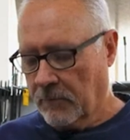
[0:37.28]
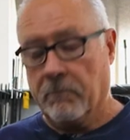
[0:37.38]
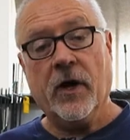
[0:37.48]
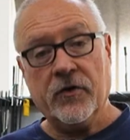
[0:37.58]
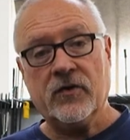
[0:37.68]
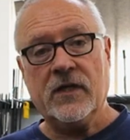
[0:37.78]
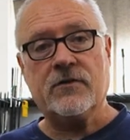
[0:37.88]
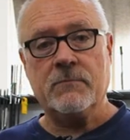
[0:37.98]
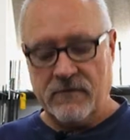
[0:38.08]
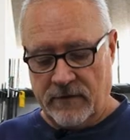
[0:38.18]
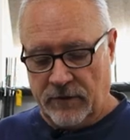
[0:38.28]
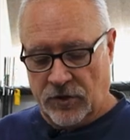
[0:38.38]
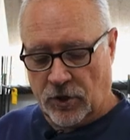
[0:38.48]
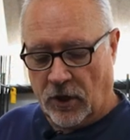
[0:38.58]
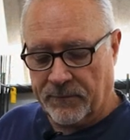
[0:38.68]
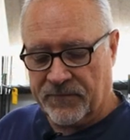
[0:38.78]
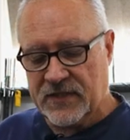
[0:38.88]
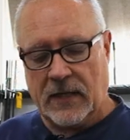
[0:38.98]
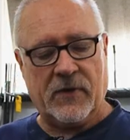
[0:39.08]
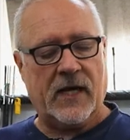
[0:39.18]
Both need to be very sharp.
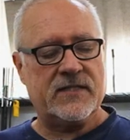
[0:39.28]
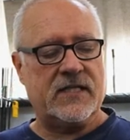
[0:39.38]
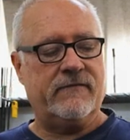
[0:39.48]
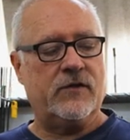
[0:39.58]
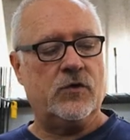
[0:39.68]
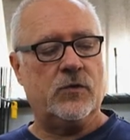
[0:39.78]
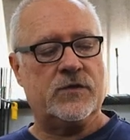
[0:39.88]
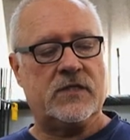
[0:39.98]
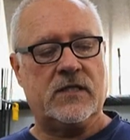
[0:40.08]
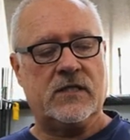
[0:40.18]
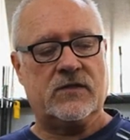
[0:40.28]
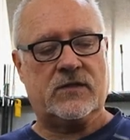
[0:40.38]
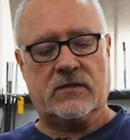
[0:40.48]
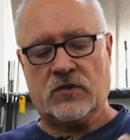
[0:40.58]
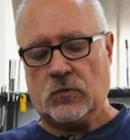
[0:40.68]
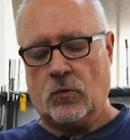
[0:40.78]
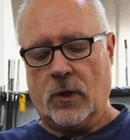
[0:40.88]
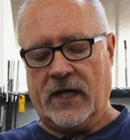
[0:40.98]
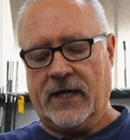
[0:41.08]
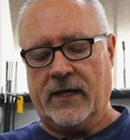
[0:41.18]
Some guys even use these
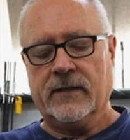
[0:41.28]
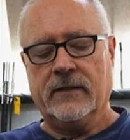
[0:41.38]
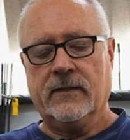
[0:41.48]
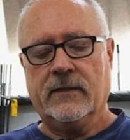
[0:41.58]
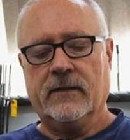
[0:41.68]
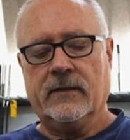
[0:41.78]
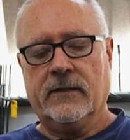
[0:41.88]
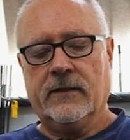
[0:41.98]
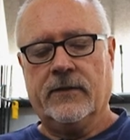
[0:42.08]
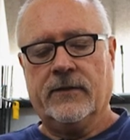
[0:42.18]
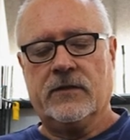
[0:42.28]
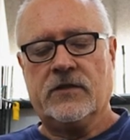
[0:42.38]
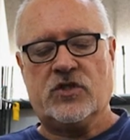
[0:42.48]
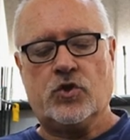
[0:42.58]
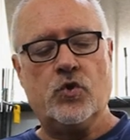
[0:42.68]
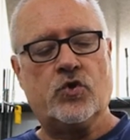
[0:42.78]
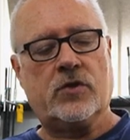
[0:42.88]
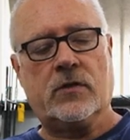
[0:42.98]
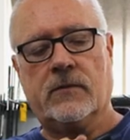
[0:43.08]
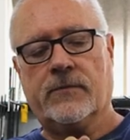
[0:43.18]
smaller
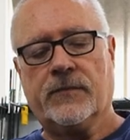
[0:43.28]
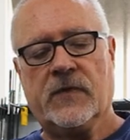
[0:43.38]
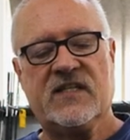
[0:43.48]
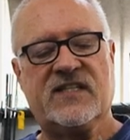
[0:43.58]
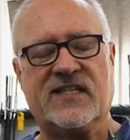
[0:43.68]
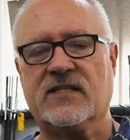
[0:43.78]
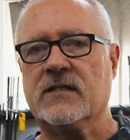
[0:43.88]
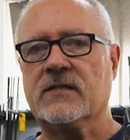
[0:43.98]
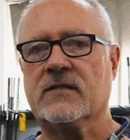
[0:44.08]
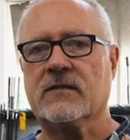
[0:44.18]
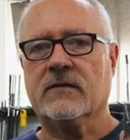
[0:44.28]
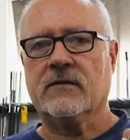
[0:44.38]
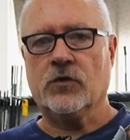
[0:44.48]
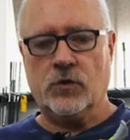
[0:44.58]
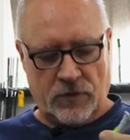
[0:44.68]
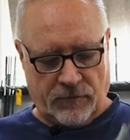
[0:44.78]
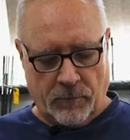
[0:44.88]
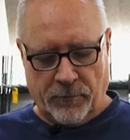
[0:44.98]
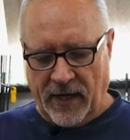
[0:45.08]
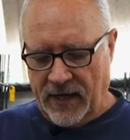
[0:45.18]
toothed scissors used
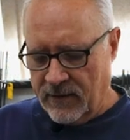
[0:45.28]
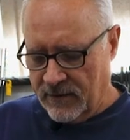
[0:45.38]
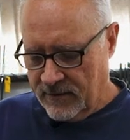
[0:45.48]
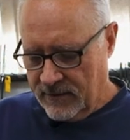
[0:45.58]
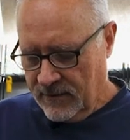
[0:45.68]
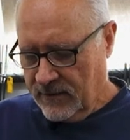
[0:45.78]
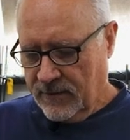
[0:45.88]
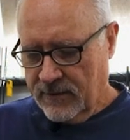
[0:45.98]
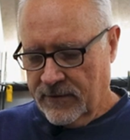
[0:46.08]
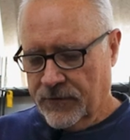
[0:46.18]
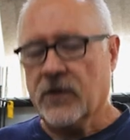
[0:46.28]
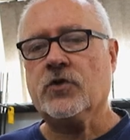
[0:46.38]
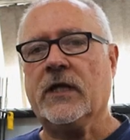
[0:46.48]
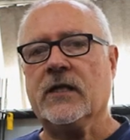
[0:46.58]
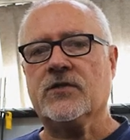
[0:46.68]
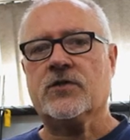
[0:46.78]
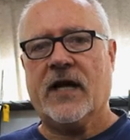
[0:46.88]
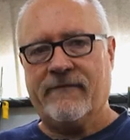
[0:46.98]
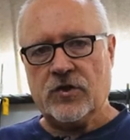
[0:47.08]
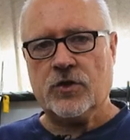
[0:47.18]
for braid. The trick is to
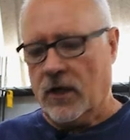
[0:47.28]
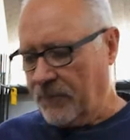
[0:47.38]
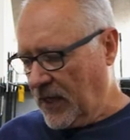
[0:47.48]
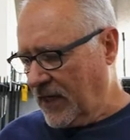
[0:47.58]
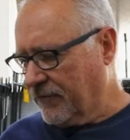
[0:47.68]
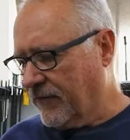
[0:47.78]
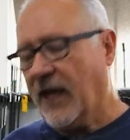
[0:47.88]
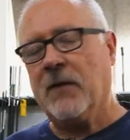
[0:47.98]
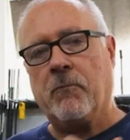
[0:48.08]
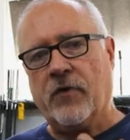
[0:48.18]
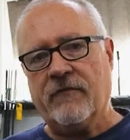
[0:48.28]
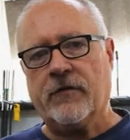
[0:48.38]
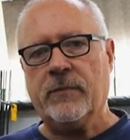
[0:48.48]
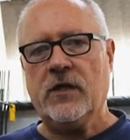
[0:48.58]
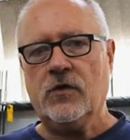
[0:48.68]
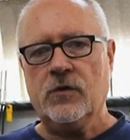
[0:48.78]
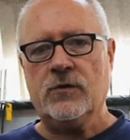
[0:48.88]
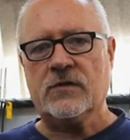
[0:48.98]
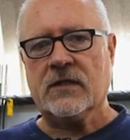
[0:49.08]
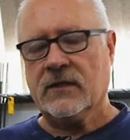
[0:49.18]
have a sharp knife and preferably
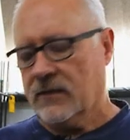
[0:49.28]
use